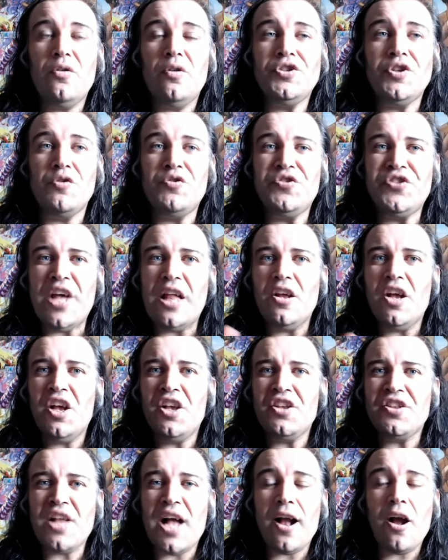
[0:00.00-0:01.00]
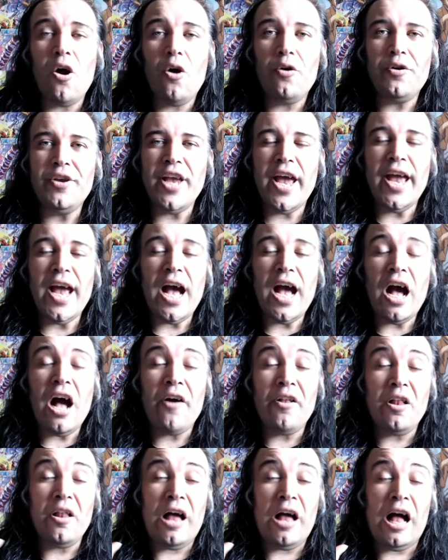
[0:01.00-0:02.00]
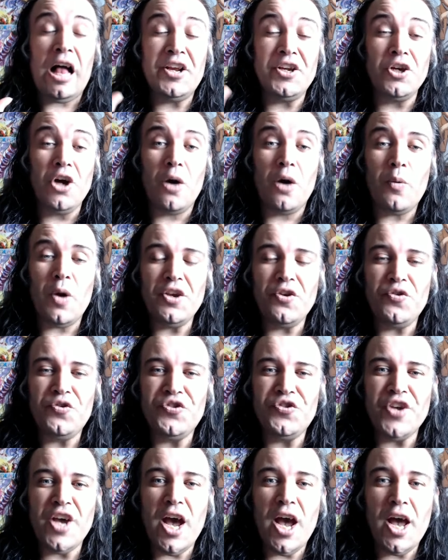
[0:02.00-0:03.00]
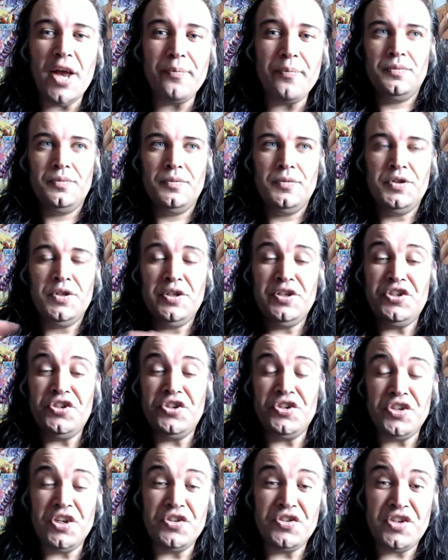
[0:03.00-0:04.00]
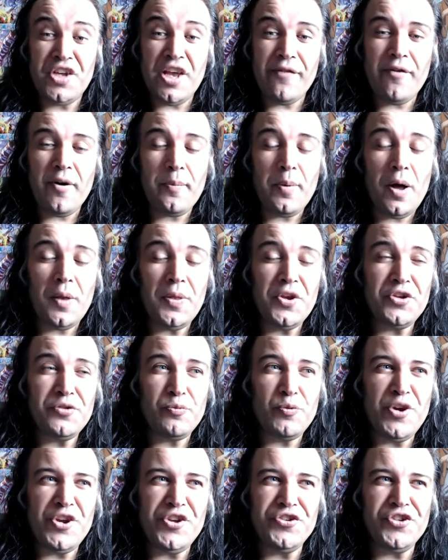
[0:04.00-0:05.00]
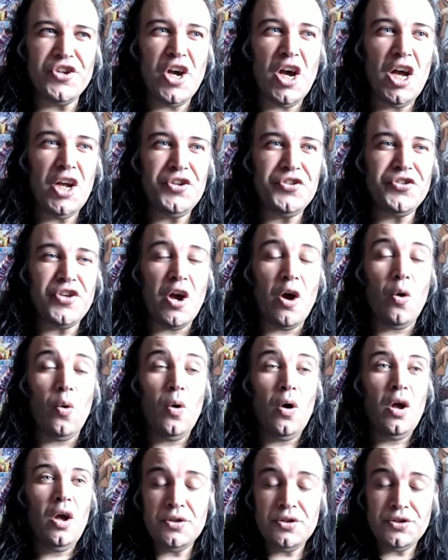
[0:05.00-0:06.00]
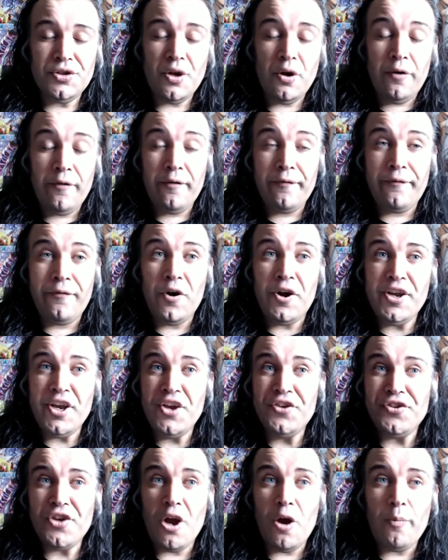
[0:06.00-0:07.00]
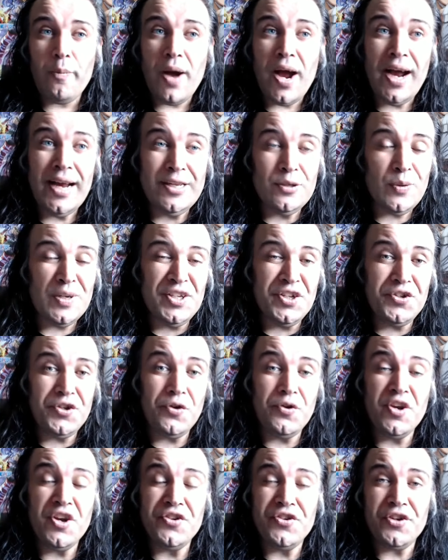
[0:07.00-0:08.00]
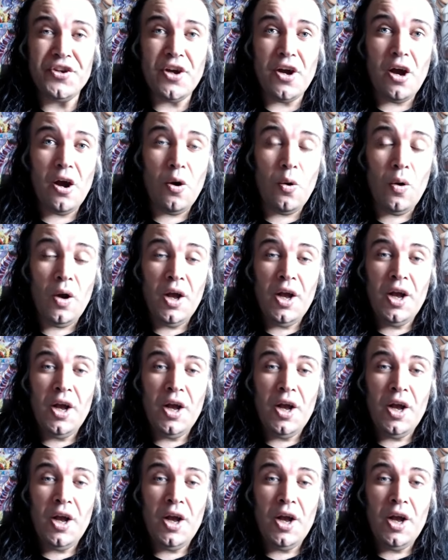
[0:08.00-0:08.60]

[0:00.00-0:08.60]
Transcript: So Stella is like, okay, I'll ignore what you said, but you should just give up on this research. So, so four years go by, 22 years ago,